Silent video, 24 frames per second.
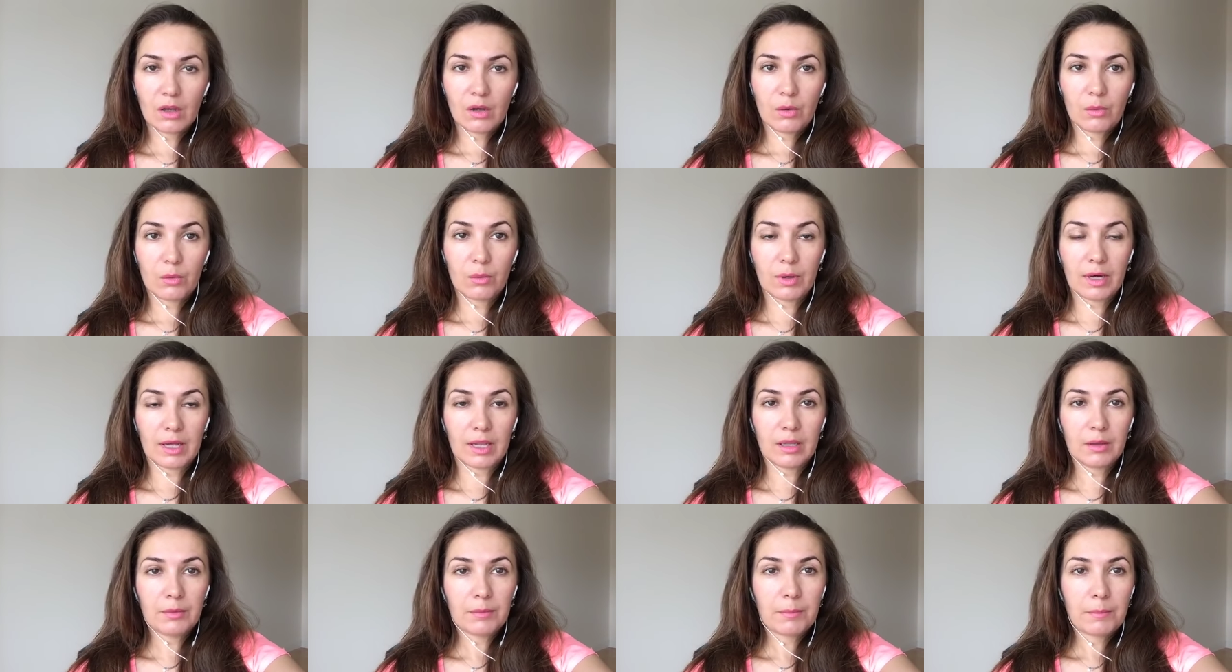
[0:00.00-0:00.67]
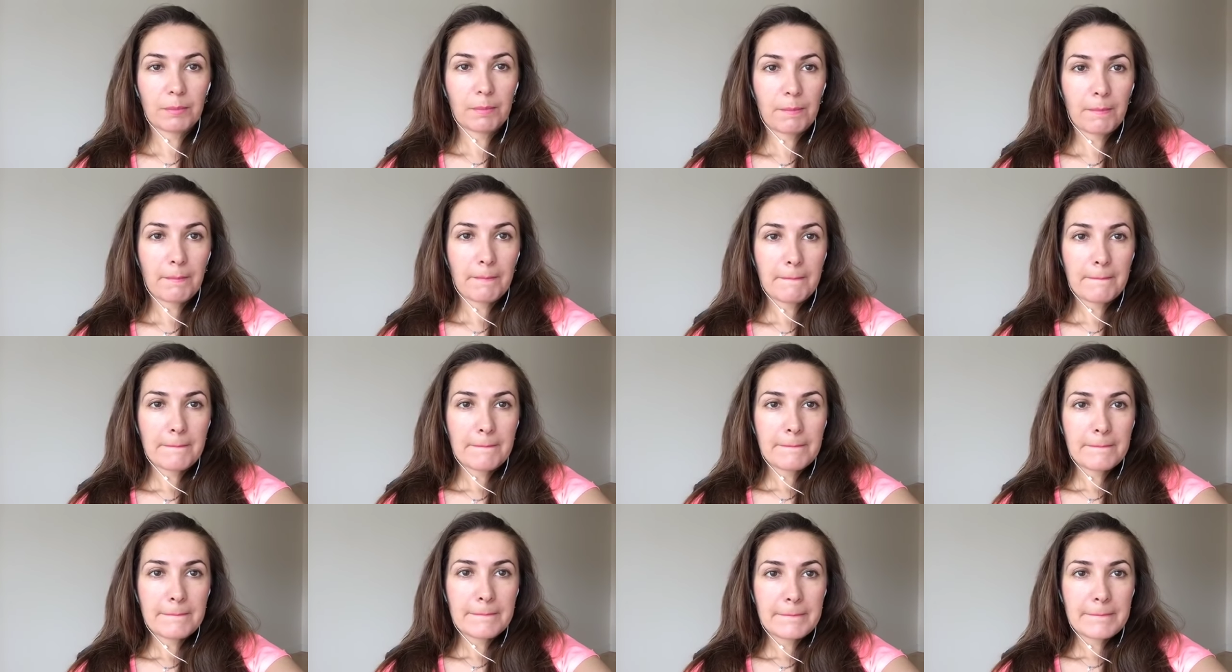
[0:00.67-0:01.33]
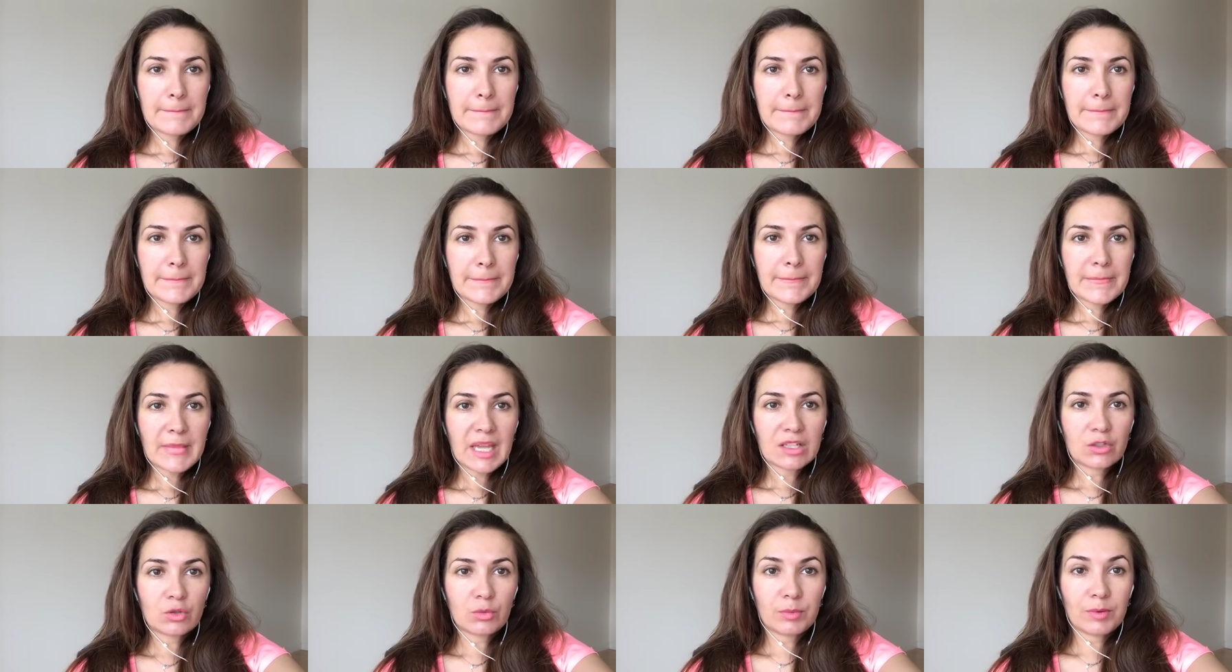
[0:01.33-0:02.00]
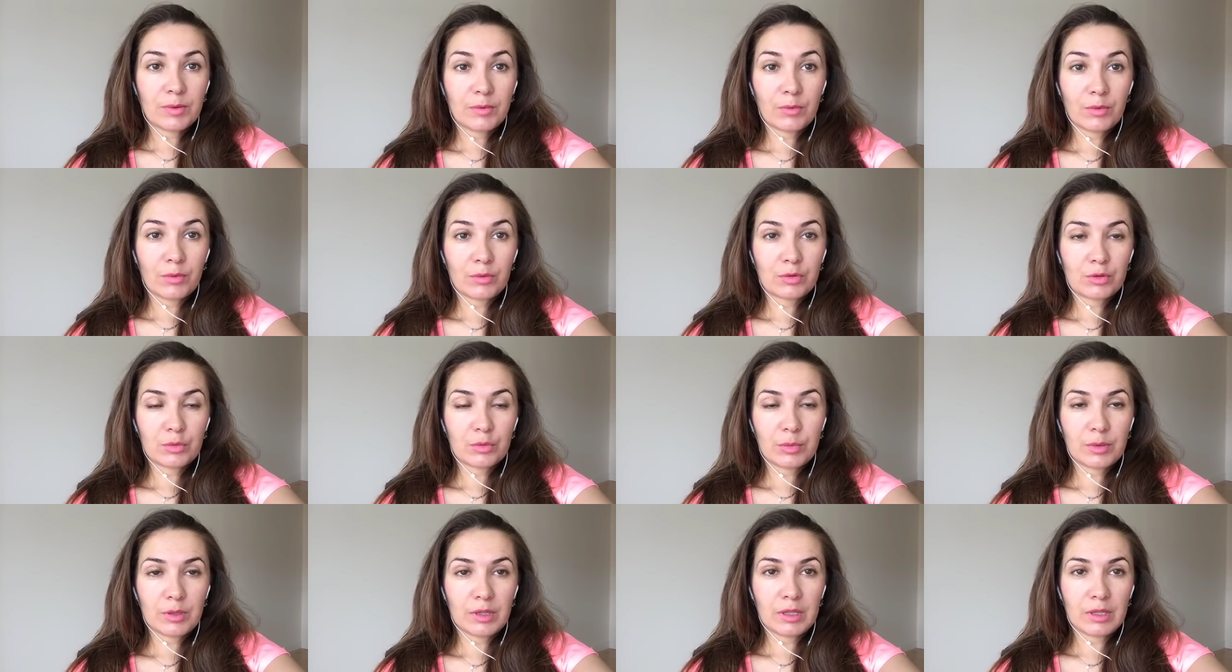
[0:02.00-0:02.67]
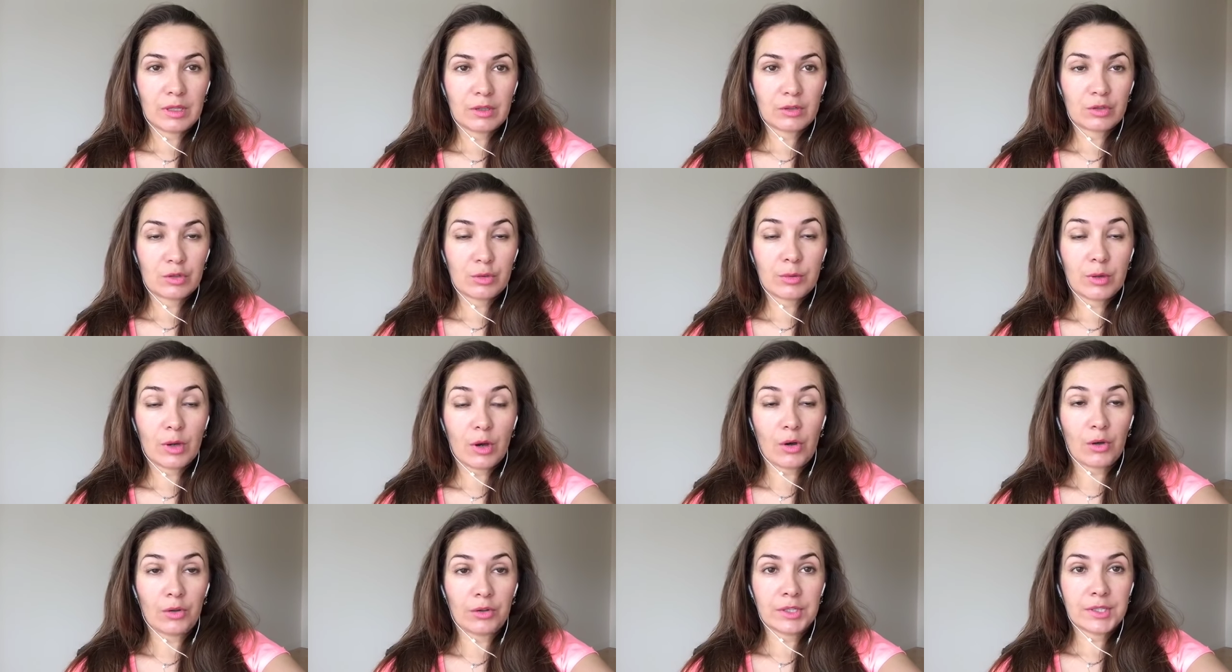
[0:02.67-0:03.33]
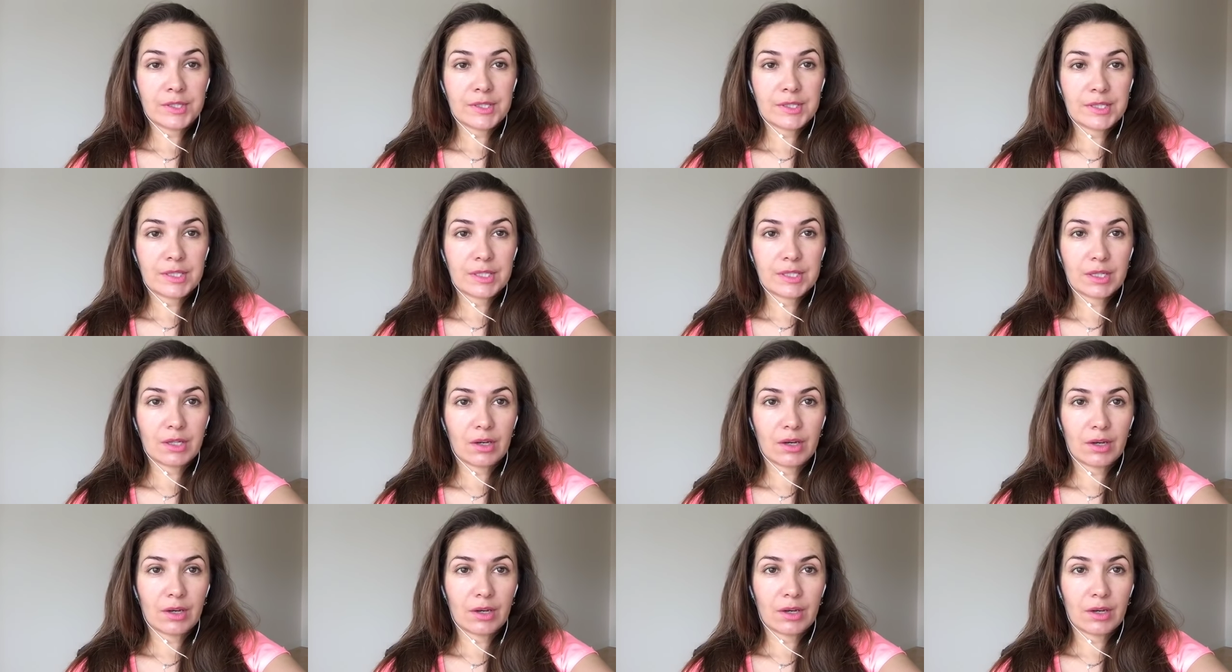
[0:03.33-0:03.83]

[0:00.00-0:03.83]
Well, to be honest,